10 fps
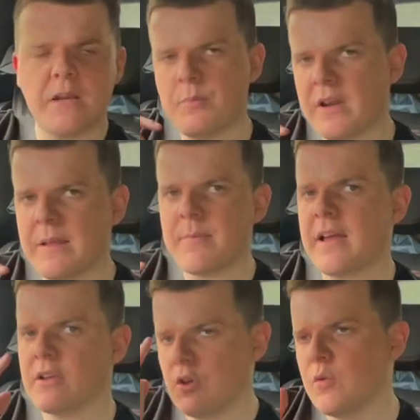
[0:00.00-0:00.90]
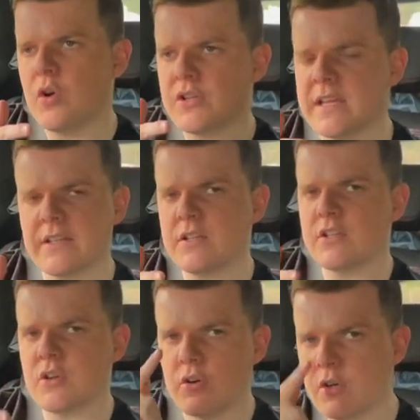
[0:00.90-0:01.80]
going to bring it back. You guys get to
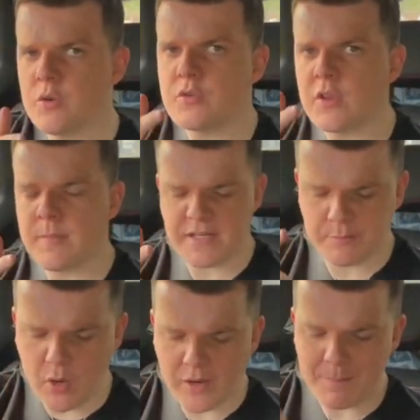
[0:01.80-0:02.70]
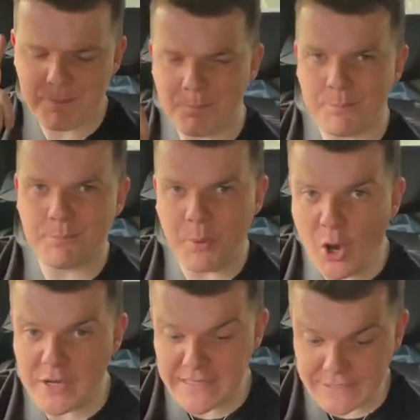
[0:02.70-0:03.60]
decide who's got the best bargain
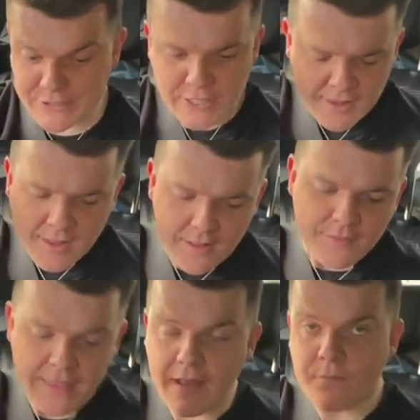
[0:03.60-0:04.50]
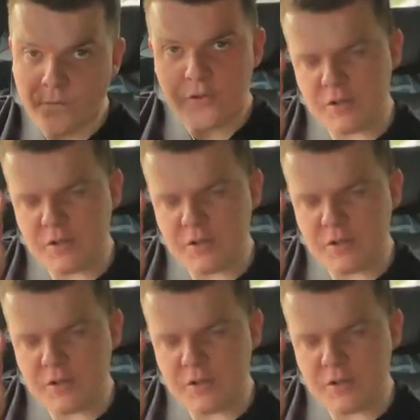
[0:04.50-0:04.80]
boys. Then there's